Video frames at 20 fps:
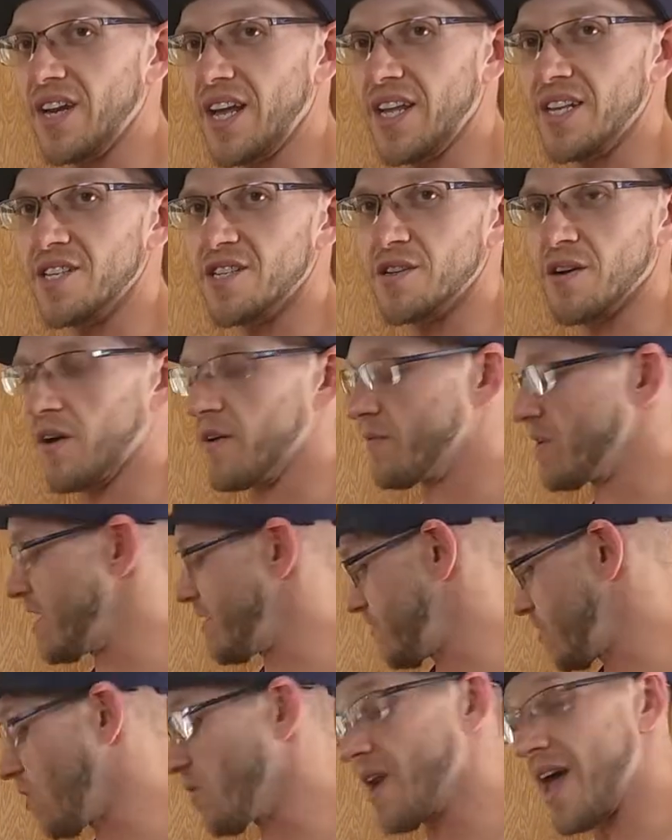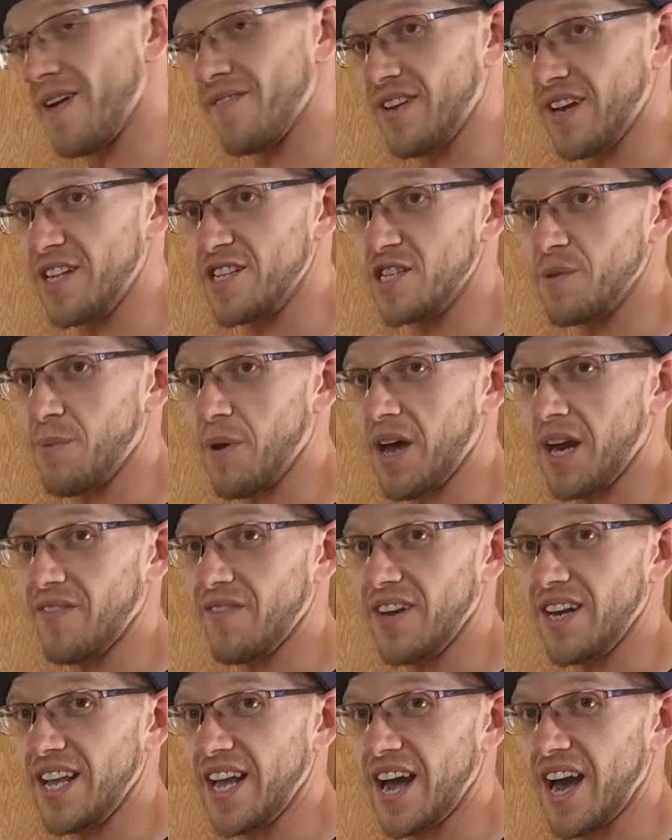Instapot of
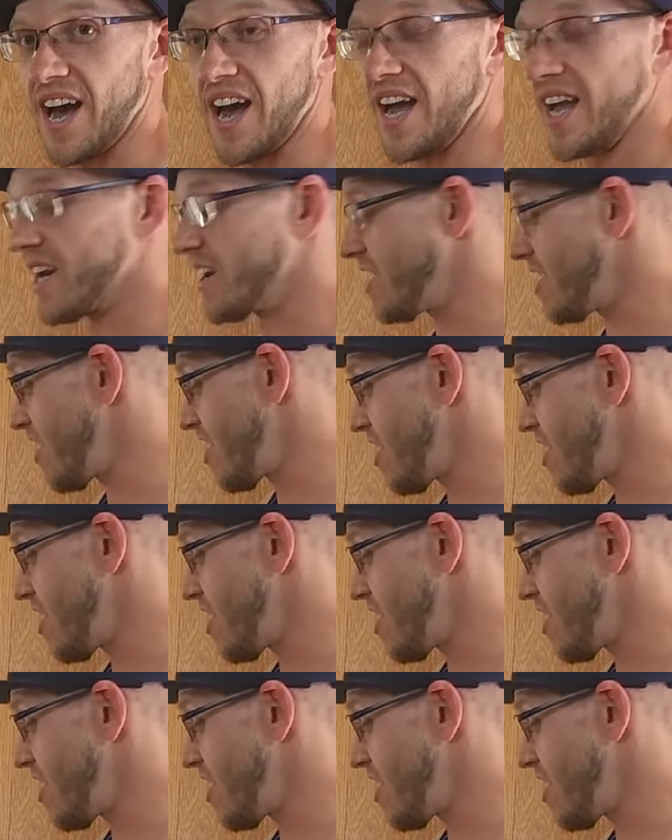any kind,